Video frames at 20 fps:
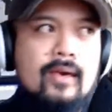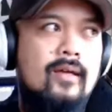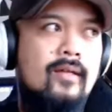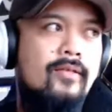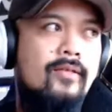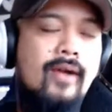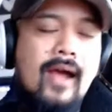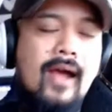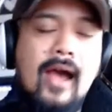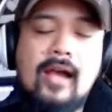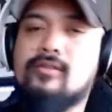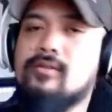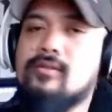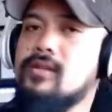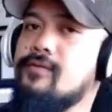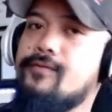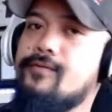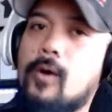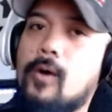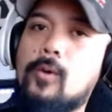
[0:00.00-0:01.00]
They're
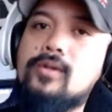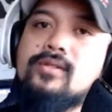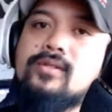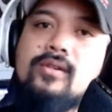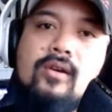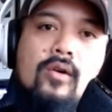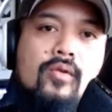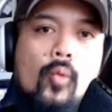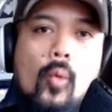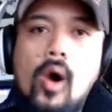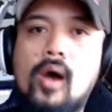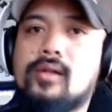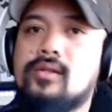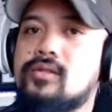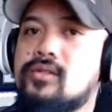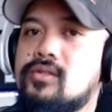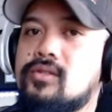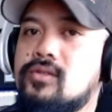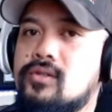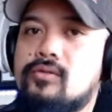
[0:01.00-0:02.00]
actually focusing on
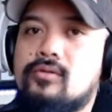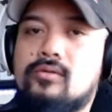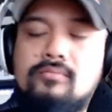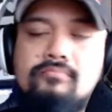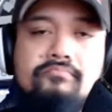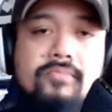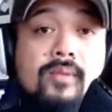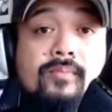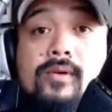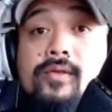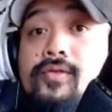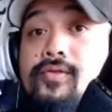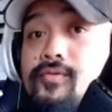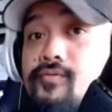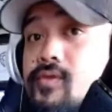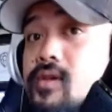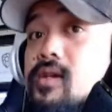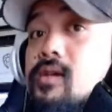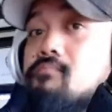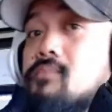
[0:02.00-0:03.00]
1, 2, maybe
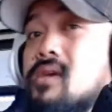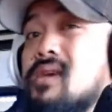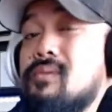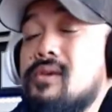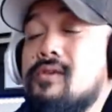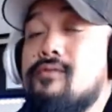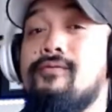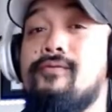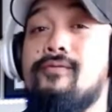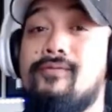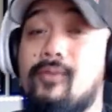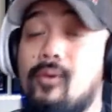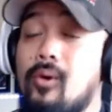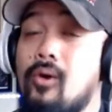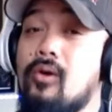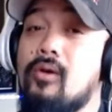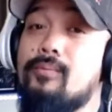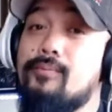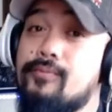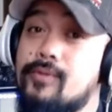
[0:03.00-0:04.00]
3, maybe
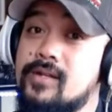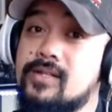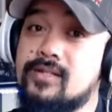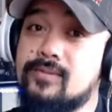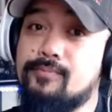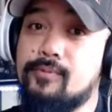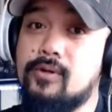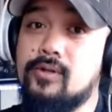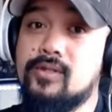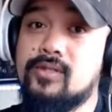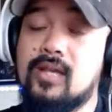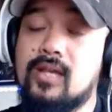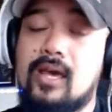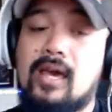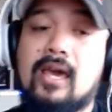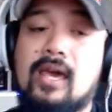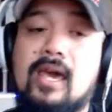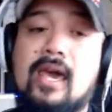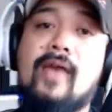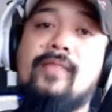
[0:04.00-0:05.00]
4 principles,
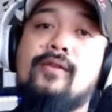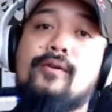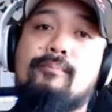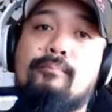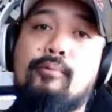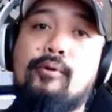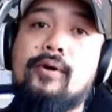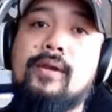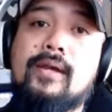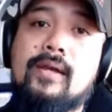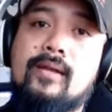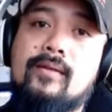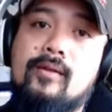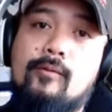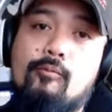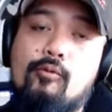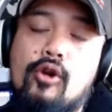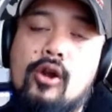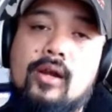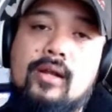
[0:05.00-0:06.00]
and they're putting in
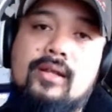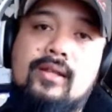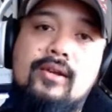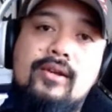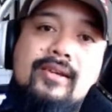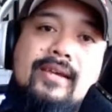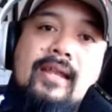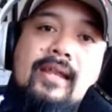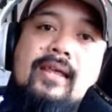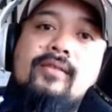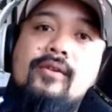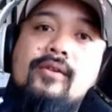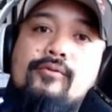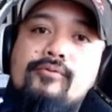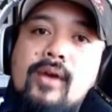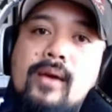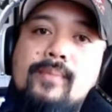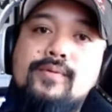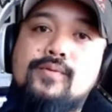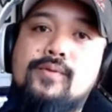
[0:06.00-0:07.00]
the work. They're getting their
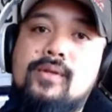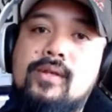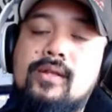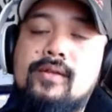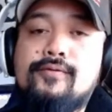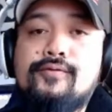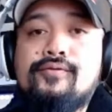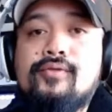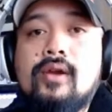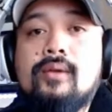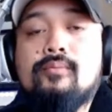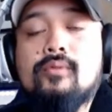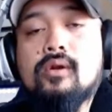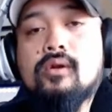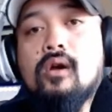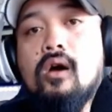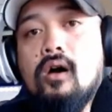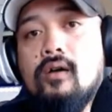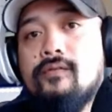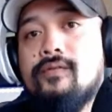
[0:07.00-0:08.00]
reps within the
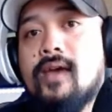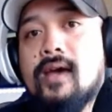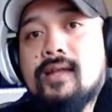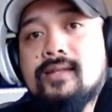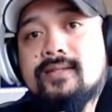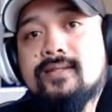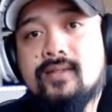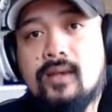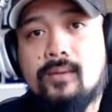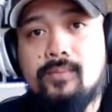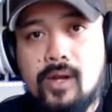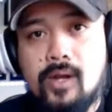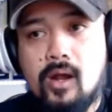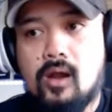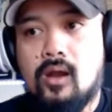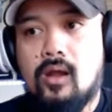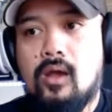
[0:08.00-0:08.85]
framework of that seminar.